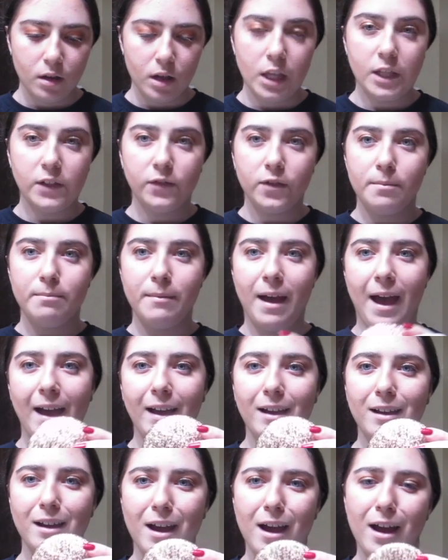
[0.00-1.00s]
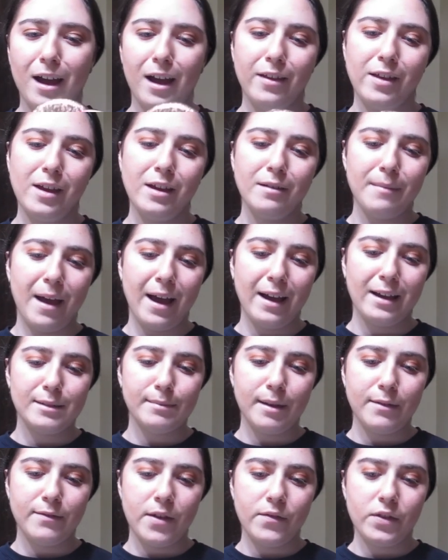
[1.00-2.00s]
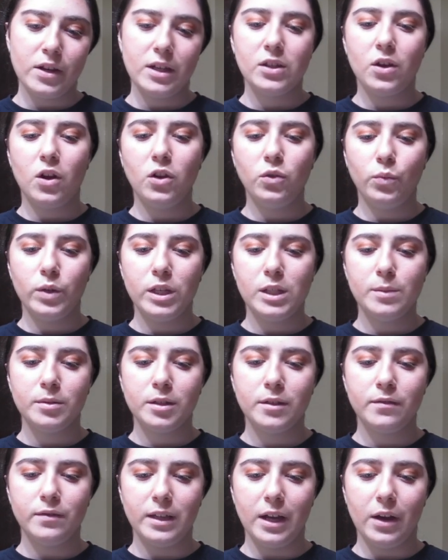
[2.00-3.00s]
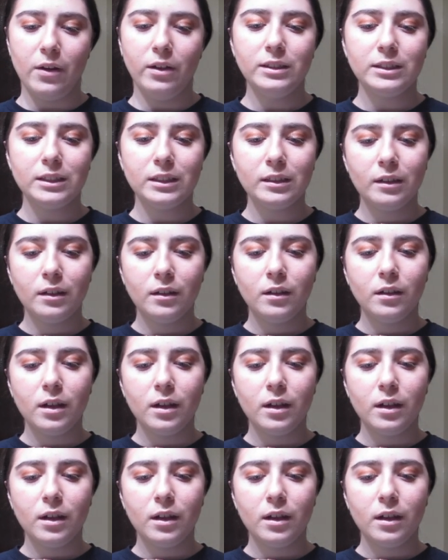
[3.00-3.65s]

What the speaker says: It's from MAC. I think MAC is my favorite. It's called Whisper of Guilt.